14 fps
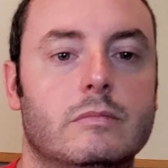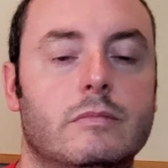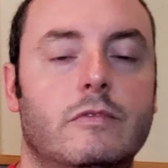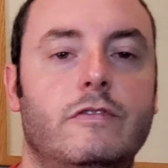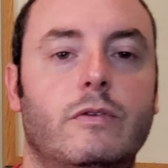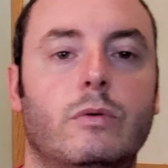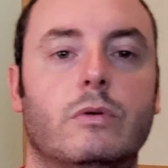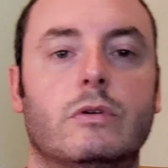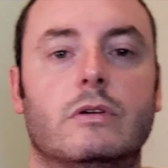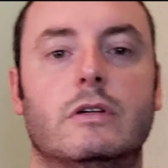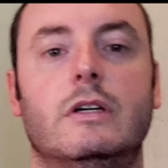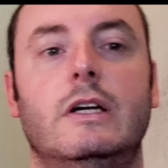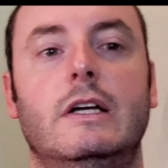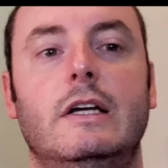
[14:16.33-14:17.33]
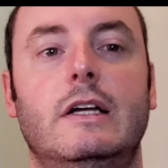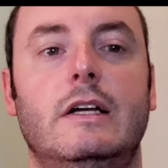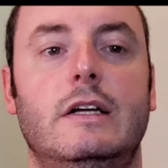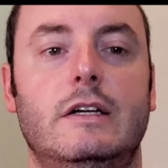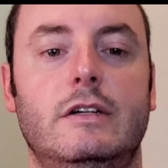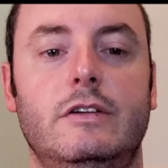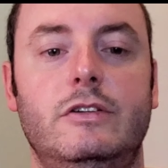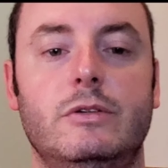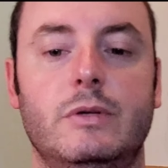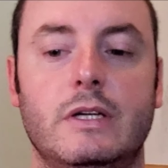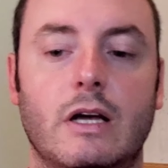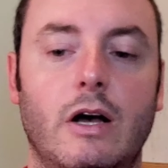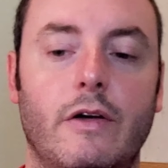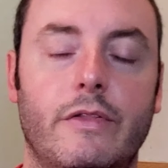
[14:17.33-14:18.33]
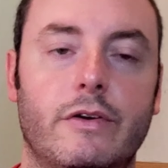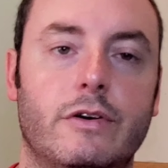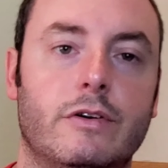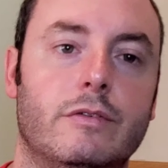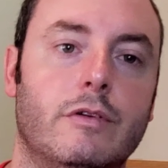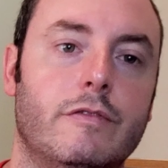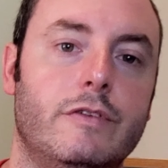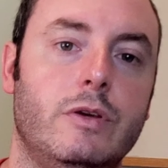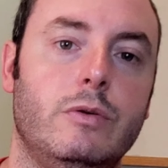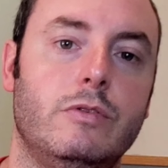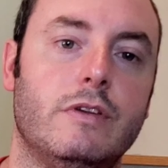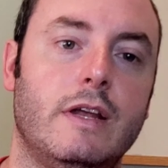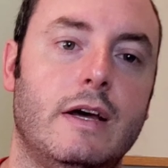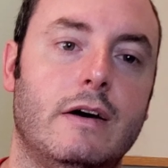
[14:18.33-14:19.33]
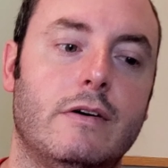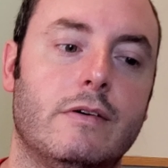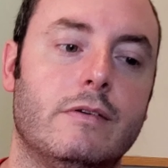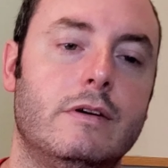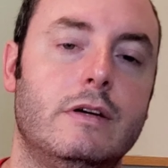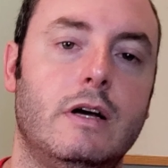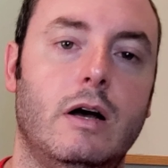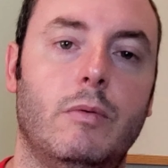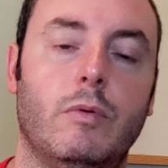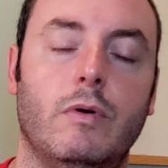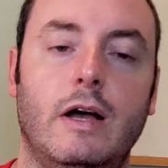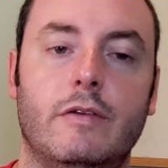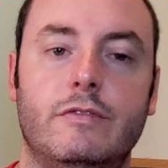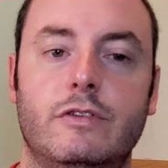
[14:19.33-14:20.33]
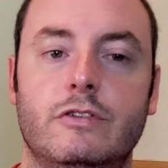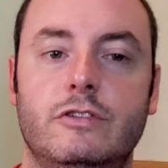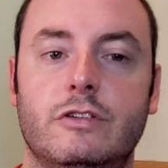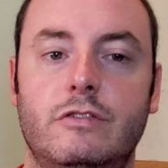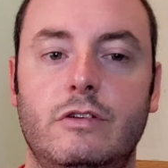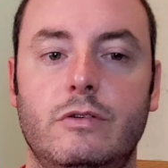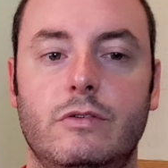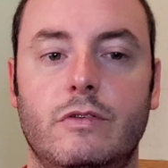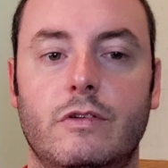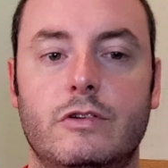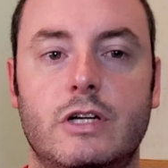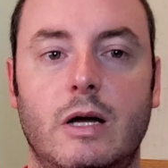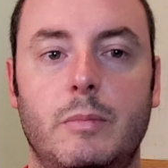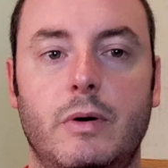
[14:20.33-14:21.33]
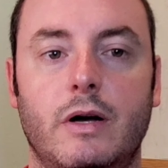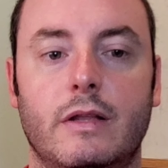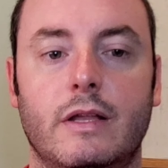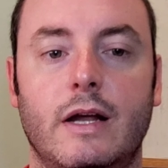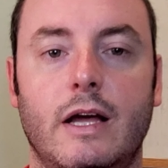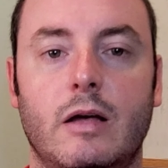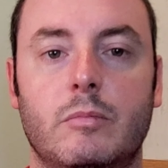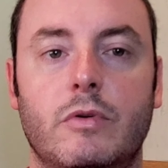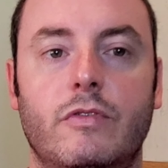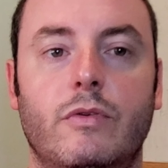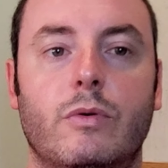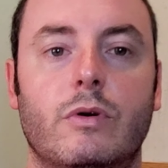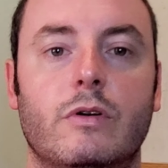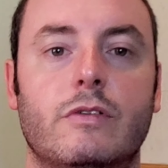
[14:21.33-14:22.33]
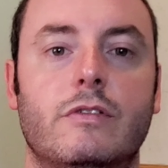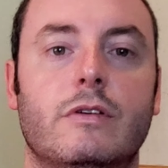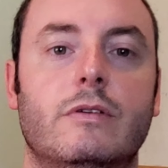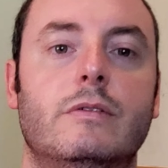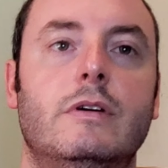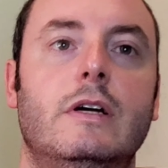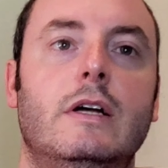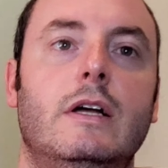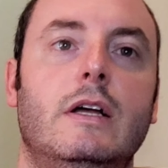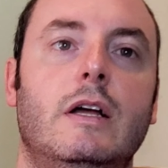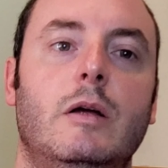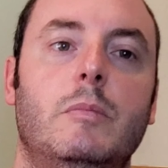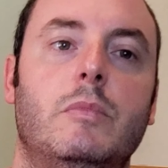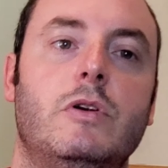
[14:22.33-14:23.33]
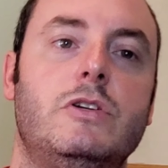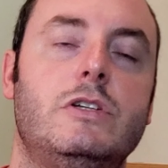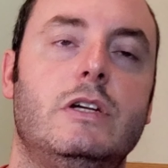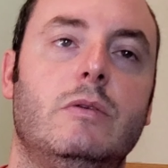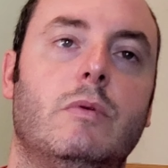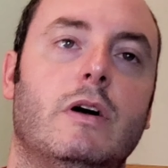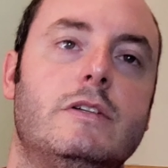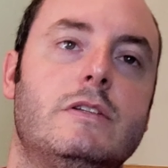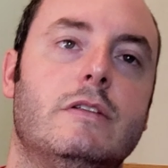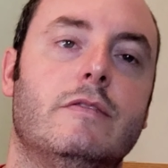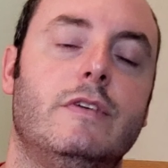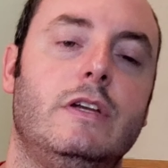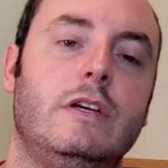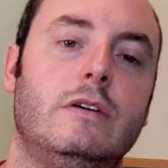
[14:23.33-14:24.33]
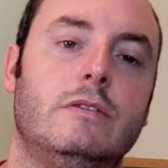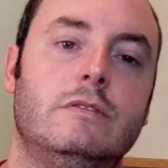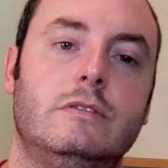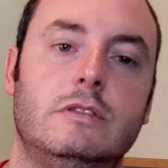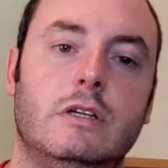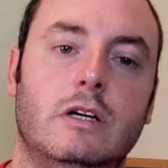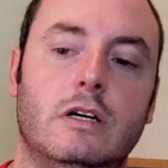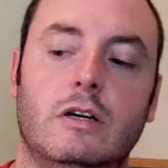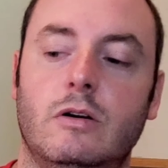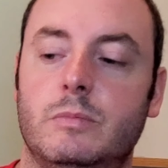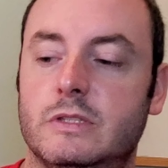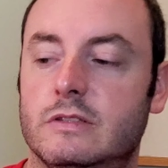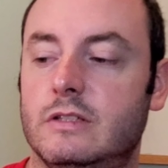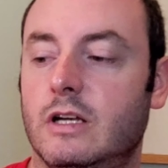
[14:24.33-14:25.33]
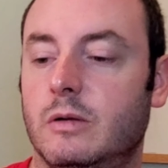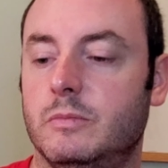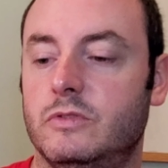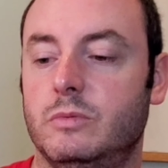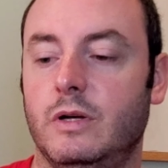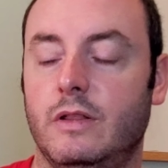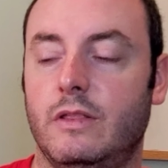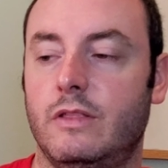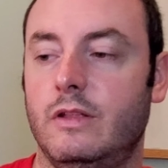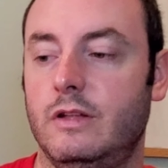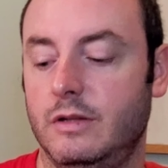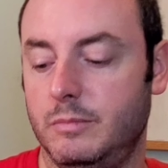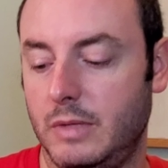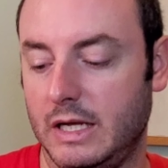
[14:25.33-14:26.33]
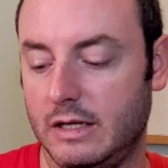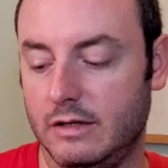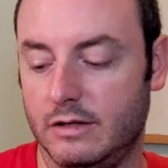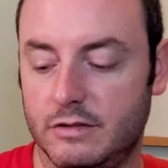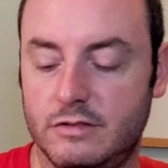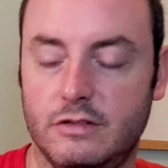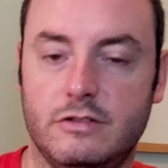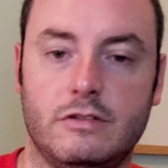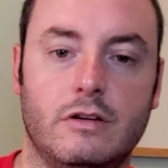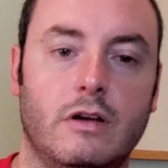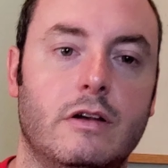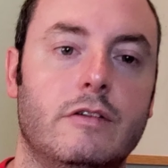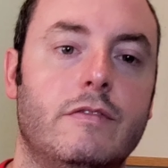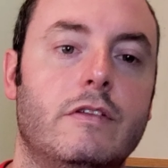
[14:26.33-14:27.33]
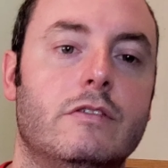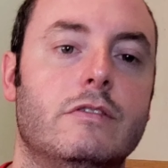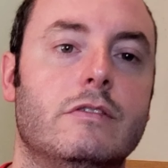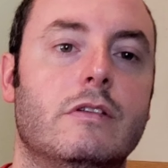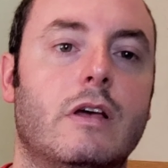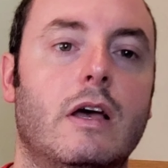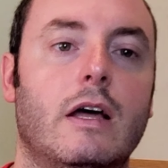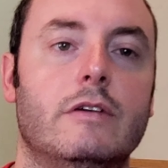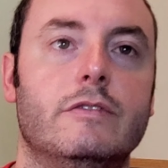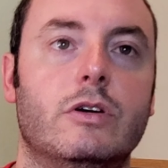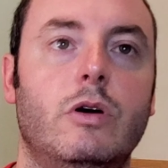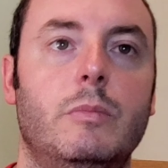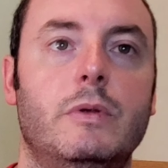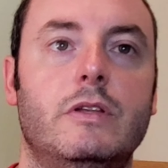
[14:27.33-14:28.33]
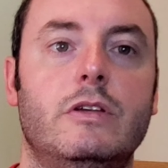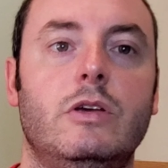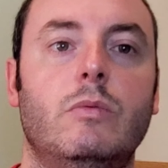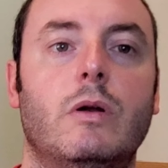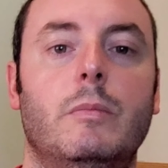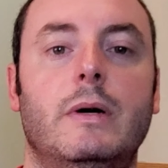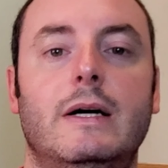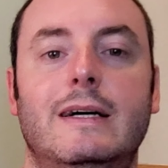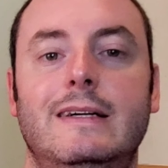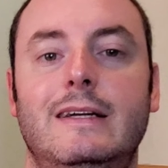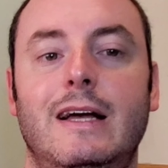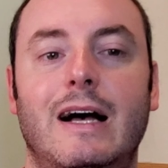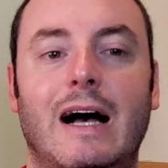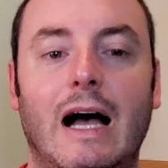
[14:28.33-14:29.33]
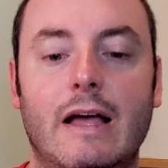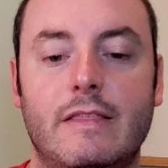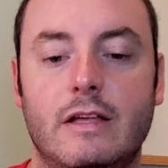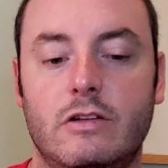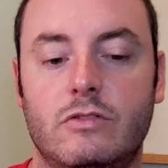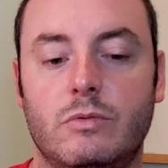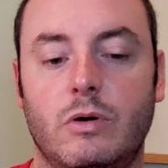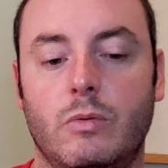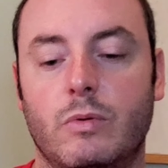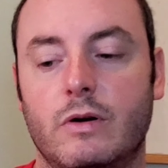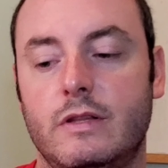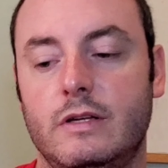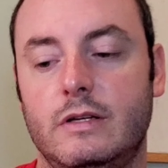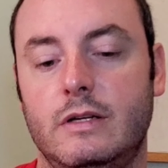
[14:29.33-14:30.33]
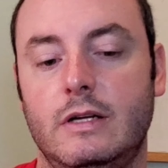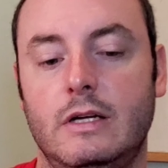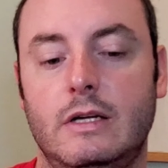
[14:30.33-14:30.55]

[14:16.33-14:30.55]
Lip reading: for doing other reviews now. I won't have to just use the tripod that I had before. So appreciate you watching the video. Hope this helps with making a decision on if this is the kind of equipment that you want to buy. I think it's well worth it.